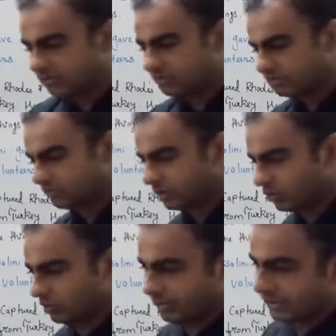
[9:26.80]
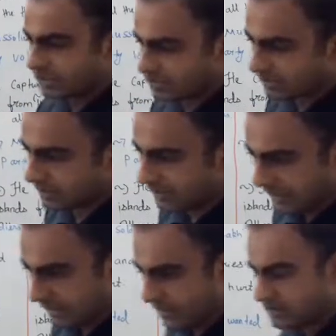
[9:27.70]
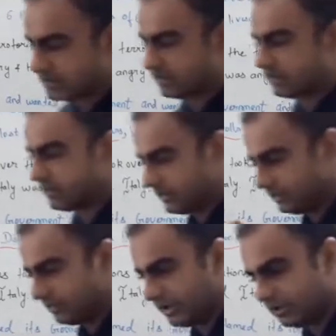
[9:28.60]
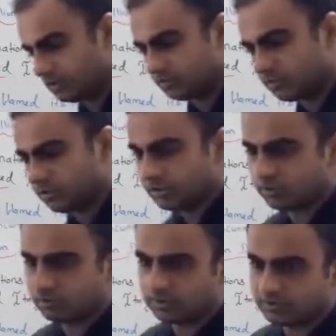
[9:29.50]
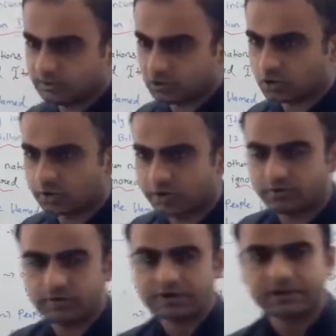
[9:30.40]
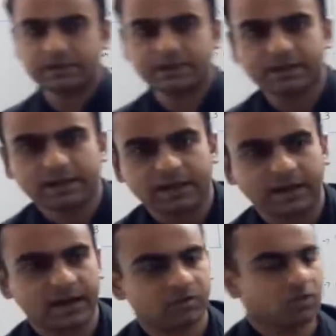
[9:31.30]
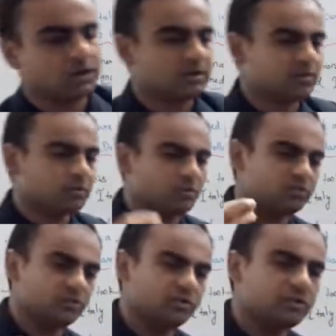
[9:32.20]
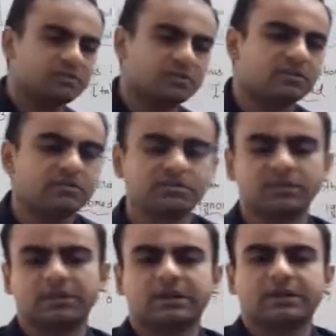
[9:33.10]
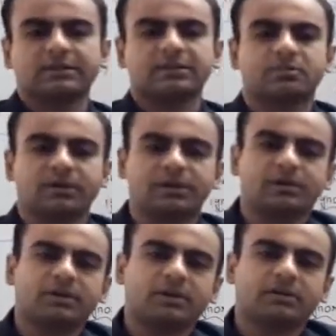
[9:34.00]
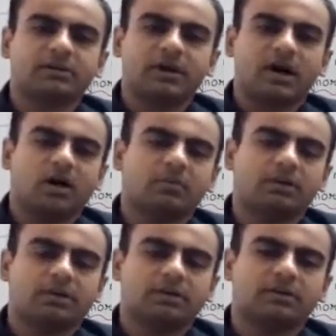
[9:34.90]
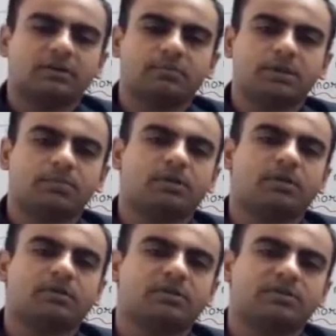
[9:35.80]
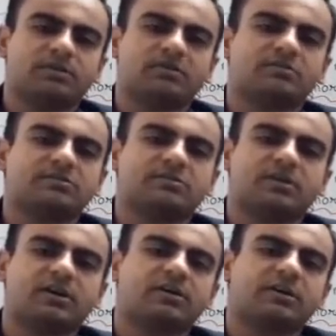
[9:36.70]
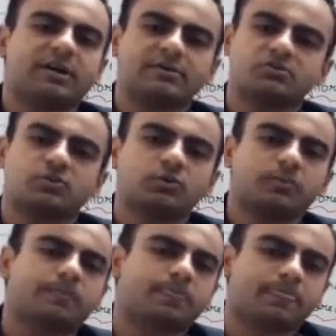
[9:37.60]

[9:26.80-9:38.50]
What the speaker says: was one autocrat, tyrant. Benito Mussolini was one such autocrat for Italy, and whatever Mussolini says, the military, the army, the people, the citizens, the country has to do.